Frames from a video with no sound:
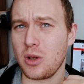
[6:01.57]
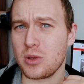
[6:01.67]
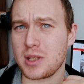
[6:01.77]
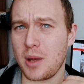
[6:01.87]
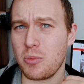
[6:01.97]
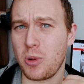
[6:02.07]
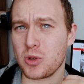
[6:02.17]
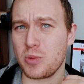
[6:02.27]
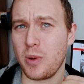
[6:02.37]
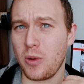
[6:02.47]
on time
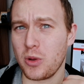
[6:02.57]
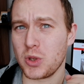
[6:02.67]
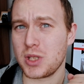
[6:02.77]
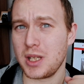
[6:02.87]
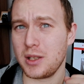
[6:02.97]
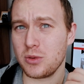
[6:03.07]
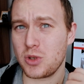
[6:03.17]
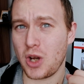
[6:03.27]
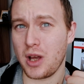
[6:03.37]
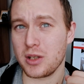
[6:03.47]
possible on a single
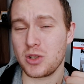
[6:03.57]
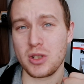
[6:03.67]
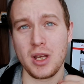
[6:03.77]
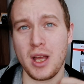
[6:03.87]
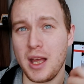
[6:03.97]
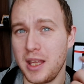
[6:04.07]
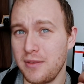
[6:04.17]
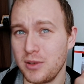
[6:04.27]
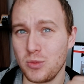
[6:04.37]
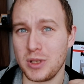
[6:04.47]
charge,
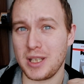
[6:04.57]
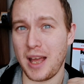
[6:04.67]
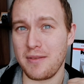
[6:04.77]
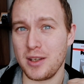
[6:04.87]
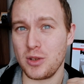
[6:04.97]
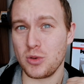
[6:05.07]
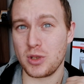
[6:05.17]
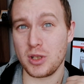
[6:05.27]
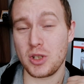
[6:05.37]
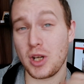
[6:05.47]
even with heavier
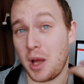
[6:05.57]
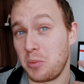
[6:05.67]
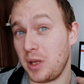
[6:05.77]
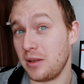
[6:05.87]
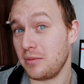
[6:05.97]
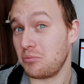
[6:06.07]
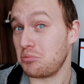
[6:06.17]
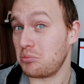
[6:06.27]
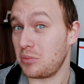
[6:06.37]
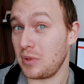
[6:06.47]
usage, I mean
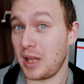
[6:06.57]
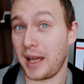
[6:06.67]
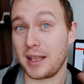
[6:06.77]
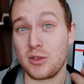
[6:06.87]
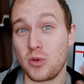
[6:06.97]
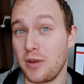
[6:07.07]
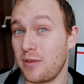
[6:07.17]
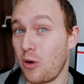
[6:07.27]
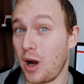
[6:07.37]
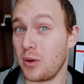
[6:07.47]
like 3 or
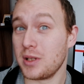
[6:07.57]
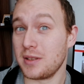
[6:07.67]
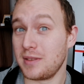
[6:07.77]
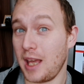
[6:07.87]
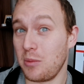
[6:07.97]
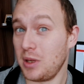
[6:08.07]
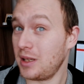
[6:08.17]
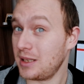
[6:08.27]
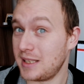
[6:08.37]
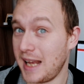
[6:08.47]
4 hours of gaming
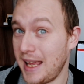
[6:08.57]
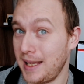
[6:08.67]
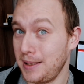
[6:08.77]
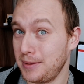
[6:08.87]
a day.